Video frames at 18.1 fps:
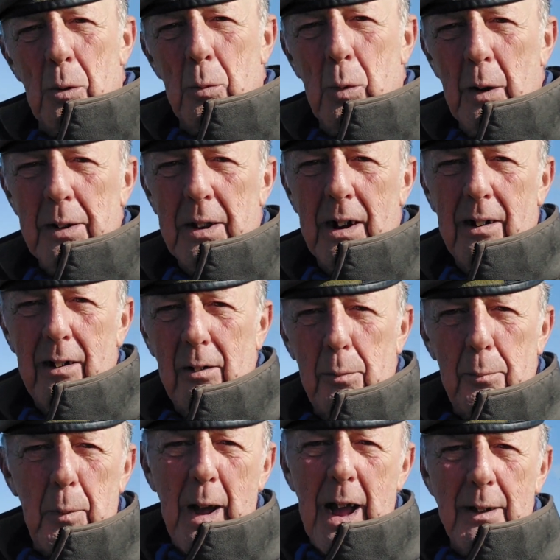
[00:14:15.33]
would
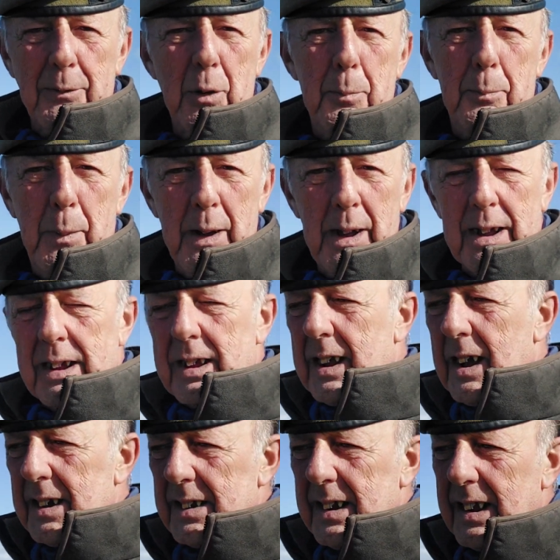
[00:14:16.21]
there ever
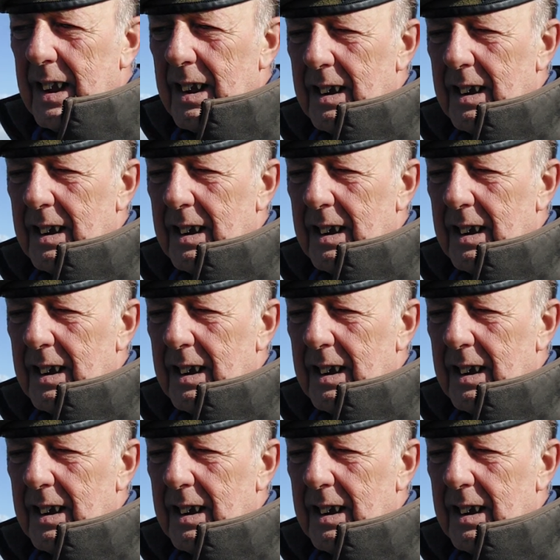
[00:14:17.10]
be any